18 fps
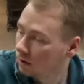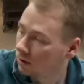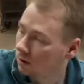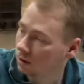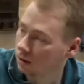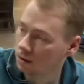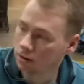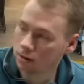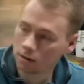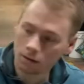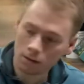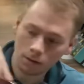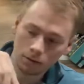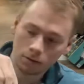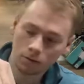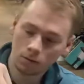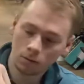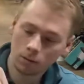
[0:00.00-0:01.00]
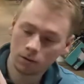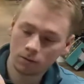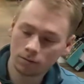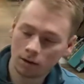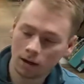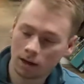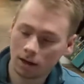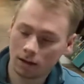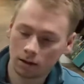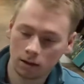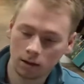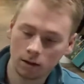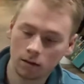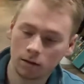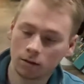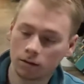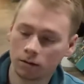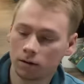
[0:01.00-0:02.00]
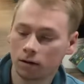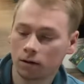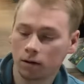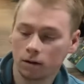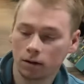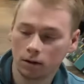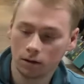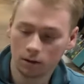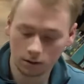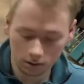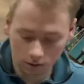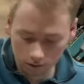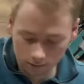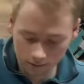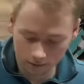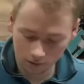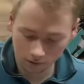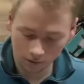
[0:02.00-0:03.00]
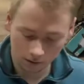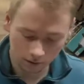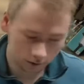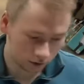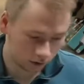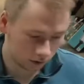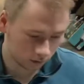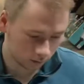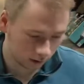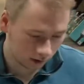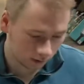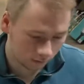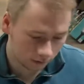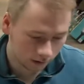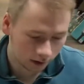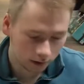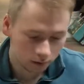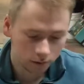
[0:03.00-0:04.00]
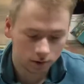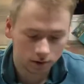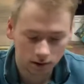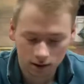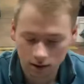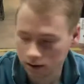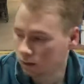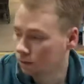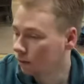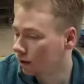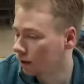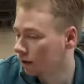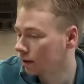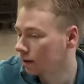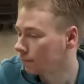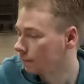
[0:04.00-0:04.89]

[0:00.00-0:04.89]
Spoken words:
and another one right here. So there's 3 of those anyway.